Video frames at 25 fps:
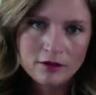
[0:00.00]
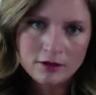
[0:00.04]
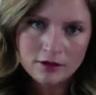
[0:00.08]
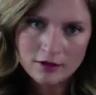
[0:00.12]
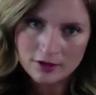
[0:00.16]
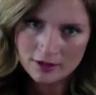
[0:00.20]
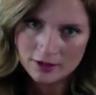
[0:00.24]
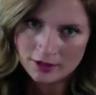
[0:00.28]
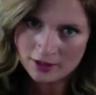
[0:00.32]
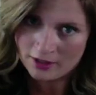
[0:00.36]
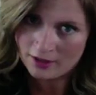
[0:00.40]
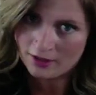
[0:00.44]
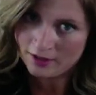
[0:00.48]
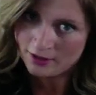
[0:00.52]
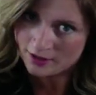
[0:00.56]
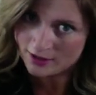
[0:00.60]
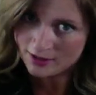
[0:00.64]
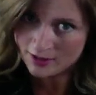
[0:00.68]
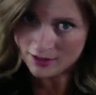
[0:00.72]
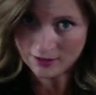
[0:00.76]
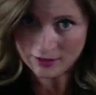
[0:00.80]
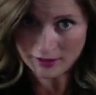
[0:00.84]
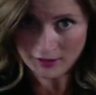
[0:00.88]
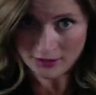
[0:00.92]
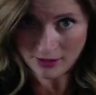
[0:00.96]
And I
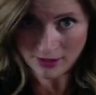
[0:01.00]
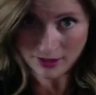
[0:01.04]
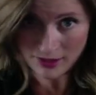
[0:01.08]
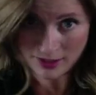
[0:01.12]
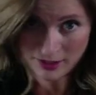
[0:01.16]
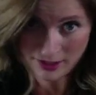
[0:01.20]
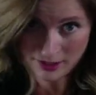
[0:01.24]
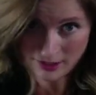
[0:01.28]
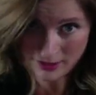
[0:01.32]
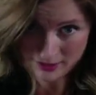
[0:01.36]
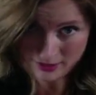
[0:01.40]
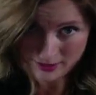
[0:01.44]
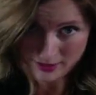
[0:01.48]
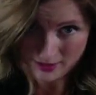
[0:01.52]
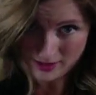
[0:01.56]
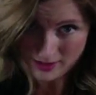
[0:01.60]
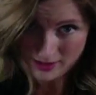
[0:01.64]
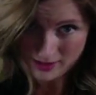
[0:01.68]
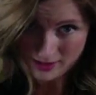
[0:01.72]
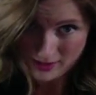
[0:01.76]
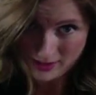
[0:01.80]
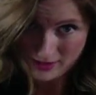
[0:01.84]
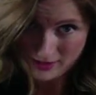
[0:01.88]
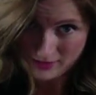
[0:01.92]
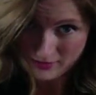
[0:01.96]
listed all the colors that
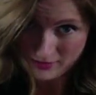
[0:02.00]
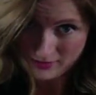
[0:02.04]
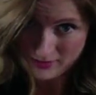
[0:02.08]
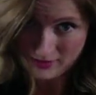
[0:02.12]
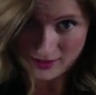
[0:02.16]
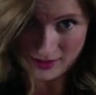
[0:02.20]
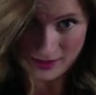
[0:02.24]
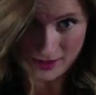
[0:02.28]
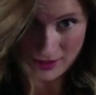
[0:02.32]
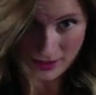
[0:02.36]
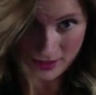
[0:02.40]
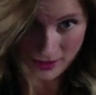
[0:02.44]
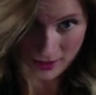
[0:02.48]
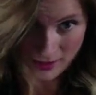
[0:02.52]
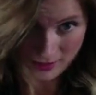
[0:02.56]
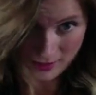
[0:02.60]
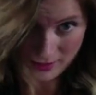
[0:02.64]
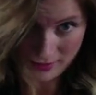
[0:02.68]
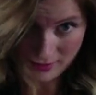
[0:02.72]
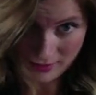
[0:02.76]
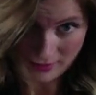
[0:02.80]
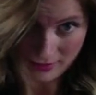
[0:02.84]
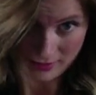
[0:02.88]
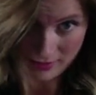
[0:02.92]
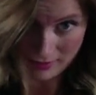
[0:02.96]
I used in